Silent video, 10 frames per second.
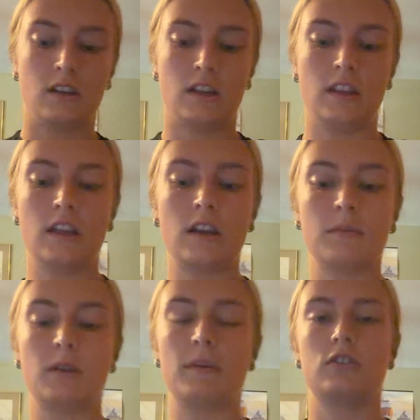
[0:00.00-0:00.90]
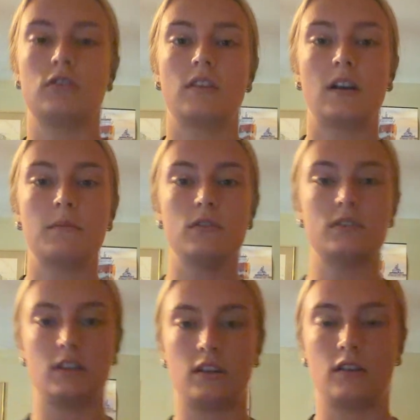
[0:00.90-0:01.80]
And then I'm going to make sure that I'm
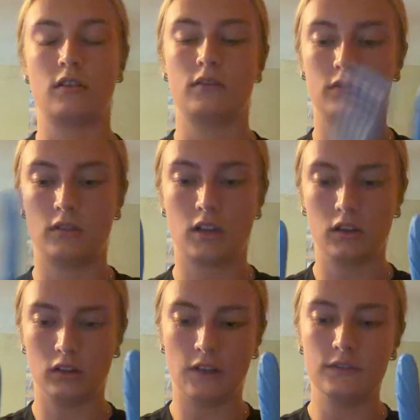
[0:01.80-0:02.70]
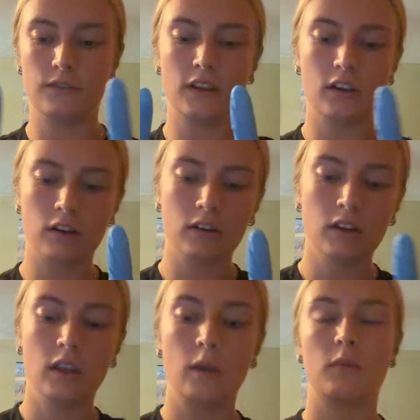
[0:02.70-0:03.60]
using a gloved finger.
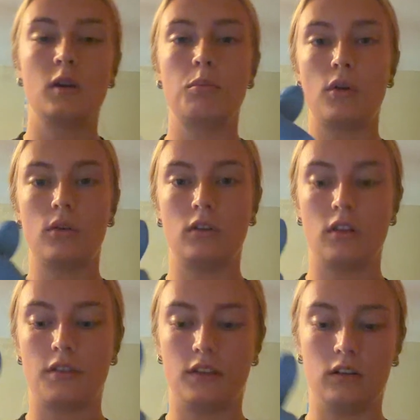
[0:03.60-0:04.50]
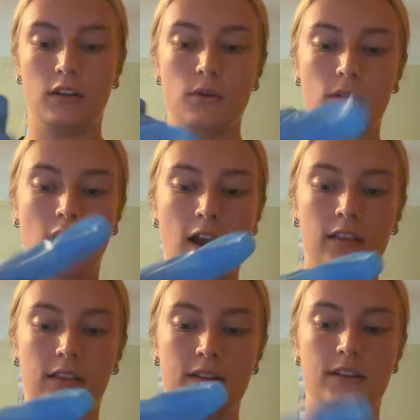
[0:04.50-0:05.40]
I'm going to pull the lower
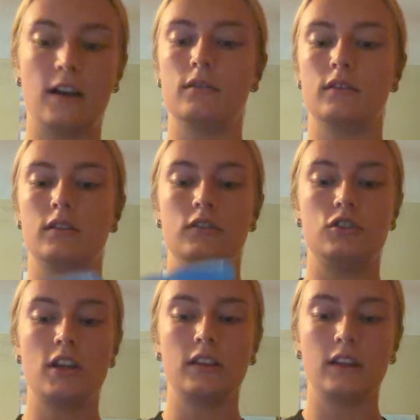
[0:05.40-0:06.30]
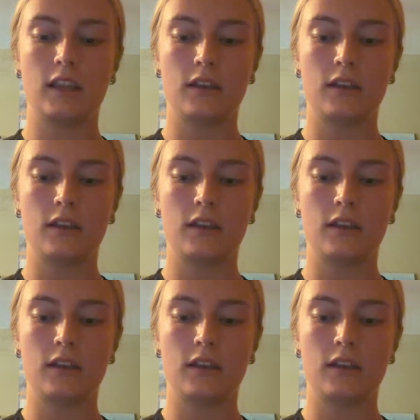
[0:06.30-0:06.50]
eyelid down gently.